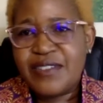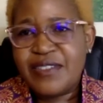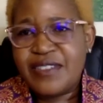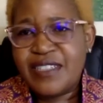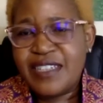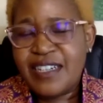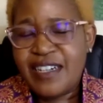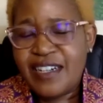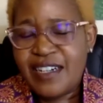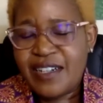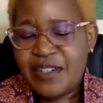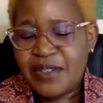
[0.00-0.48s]

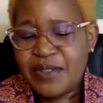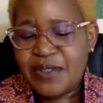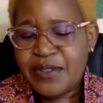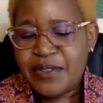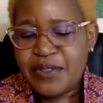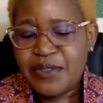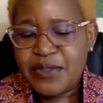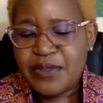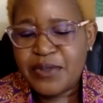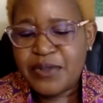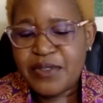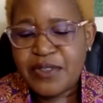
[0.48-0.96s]
on how
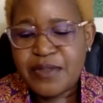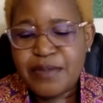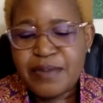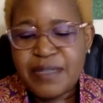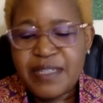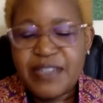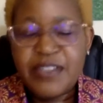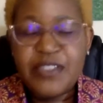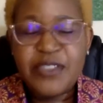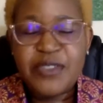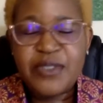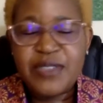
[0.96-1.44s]
you
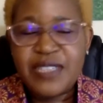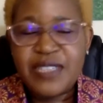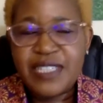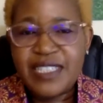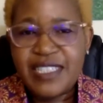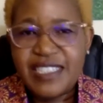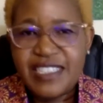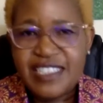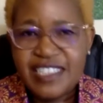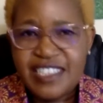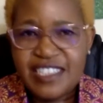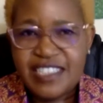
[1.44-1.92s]
spend your
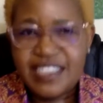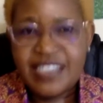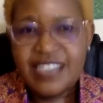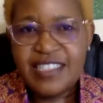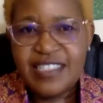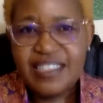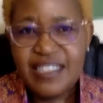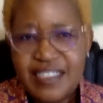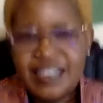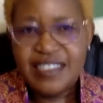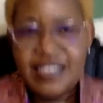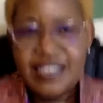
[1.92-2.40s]
energy
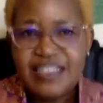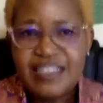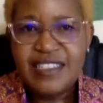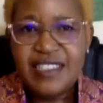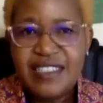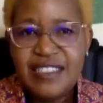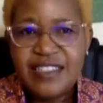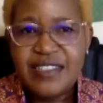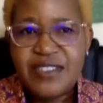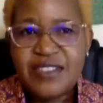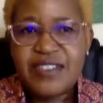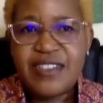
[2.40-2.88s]

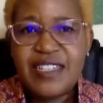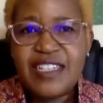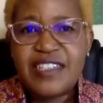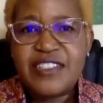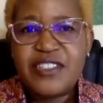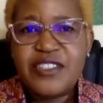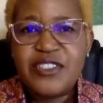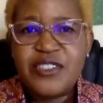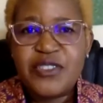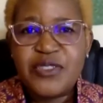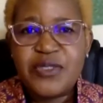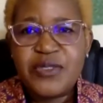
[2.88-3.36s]
so
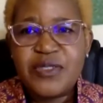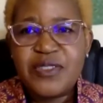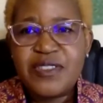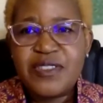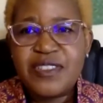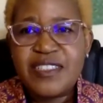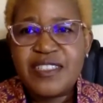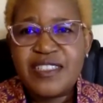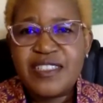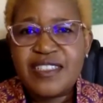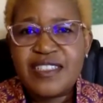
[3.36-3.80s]
that you don't